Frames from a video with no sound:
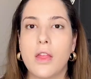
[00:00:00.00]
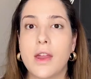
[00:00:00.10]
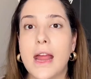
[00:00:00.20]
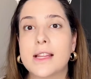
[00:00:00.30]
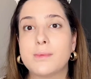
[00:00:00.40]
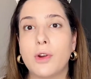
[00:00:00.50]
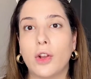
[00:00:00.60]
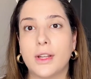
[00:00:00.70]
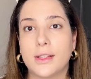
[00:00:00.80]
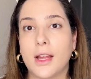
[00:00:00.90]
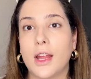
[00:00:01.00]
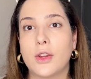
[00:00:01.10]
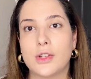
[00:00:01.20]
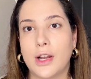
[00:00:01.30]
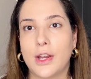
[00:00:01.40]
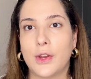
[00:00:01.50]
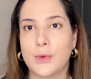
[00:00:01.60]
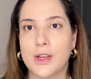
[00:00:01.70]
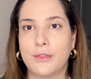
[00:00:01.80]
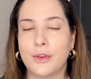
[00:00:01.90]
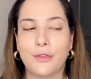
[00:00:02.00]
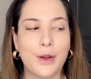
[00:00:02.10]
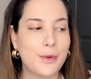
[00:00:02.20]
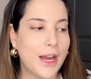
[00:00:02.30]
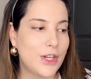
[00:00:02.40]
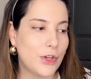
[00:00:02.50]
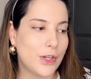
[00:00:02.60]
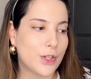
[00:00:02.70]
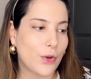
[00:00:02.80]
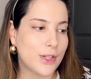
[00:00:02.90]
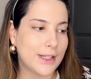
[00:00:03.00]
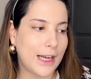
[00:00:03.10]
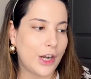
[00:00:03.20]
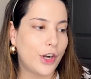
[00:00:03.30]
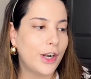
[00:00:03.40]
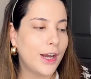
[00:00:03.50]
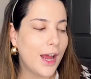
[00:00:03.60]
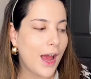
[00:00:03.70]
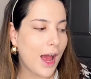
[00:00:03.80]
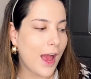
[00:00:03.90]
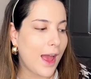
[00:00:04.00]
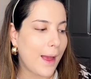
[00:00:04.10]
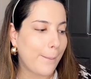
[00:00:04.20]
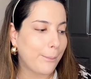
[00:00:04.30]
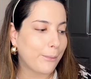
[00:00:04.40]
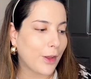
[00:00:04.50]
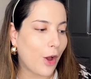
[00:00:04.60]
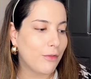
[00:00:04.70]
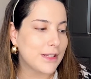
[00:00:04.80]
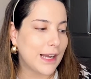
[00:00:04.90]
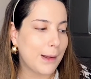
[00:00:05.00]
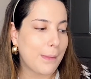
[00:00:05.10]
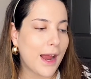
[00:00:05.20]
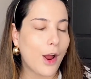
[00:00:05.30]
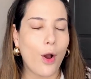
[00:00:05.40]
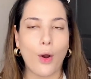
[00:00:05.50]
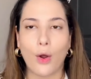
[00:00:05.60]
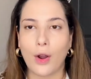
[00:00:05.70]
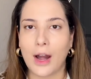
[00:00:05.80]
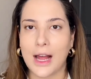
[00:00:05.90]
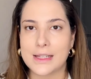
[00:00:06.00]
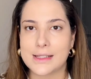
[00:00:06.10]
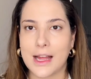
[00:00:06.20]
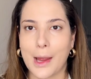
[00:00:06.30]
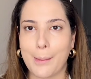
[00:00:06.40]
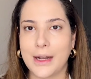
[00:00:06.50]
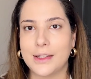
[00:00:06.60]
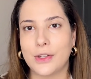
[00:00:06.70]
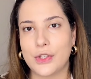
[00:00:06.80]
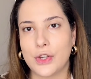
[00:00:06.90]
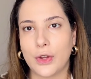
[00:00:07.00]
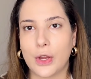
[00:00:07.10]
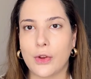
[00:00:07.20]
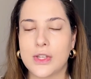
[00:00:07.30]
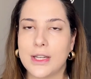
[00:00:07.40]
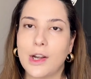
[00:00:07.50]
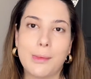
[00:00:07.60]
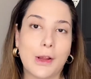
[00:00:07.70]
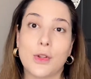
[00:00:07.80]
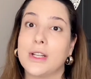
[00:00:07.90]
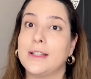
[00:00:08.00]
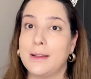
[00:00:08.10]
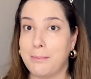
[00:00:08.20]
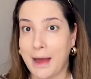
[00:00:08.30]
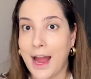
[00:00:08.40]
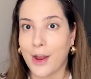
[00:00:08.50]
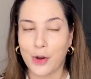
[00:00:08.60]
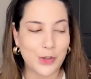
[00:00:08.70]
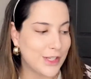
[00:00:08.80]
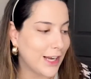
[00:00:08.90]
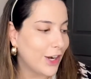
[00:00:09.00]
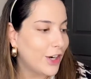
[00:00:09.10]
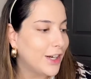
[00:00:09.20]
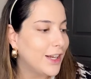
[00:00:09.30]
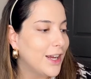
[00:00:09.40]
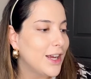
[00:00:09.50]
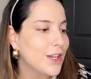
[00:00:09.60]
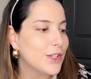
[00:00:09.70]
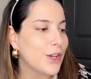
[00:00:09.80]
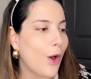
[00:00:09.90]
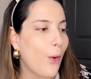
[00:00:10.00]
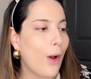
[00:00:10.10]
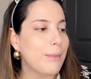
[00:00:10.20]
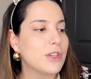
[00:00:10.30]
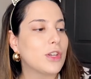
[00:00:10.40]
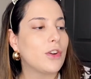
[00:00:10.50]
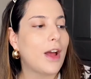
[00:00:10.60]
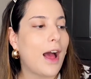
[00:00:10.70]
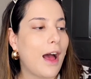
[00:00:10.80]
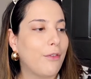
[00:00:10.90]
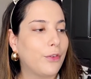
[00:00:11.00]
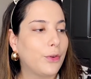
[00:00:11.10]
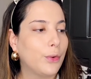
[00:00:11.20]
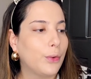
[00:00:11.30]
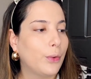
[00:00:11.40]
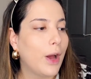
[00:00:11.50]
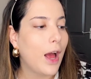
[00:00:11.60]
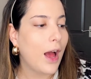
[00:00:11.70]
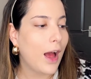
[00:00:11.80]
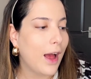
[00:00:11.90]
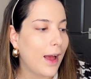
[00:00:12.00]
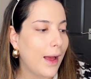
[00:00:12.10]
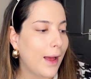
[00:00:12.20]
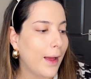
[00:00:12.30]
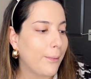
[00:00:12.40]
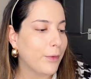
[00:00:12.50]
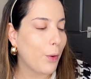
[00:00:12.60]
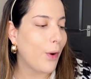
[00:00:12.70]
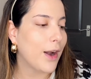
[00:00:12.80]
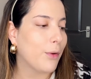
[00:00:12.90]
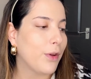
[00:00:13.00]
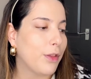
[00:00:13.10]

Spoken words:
next product I usually use after foundation is concealer. Obviously in my haul last time I didn't show you concealer because I didn't buy a concealer, so I'm just gonna have to work with